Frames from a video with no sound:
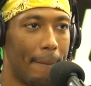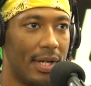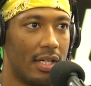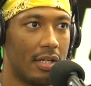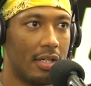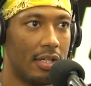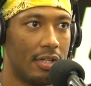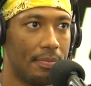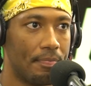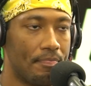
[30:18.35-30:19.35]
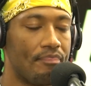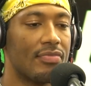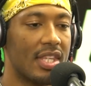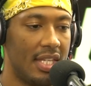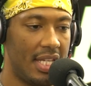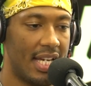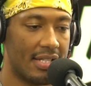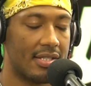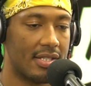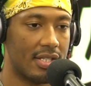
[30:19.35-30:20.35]
But
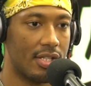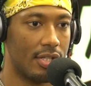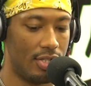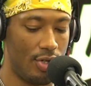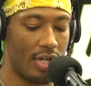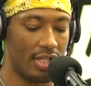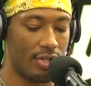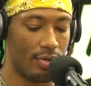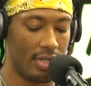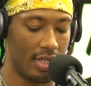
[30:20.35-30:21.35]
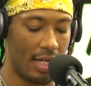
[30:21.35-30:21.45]
yes, you can do.